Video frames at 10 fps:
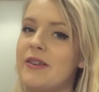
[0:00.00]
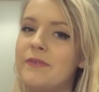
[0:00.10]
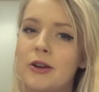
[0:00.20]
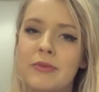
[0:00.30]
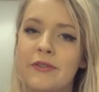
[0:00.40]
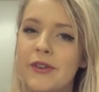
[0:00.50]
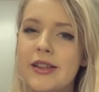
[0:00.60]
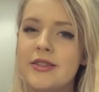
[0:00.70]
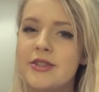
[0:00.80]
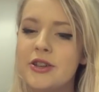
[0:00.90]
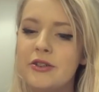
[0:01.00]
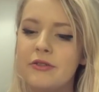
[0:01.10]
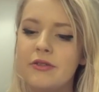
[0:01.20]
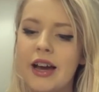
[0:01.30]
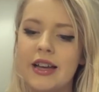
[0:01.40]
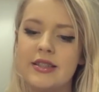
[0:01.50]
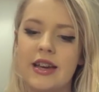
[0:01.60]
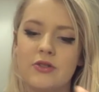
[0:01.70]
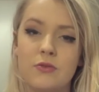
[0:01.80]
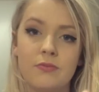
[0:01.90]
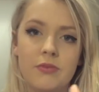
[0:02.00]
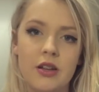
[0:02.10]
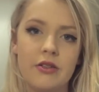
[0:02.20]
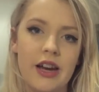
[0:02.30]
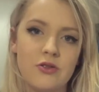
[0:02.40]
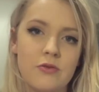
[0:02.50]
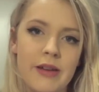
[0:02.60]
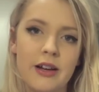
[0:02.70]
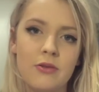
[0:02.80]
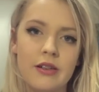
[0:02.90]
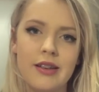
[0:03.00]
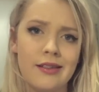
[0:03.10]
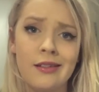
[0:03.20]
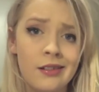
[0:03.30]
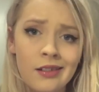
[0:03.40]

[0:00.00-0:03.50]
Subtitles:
I felt my friends who has the actual, you know, the actual MAC one, and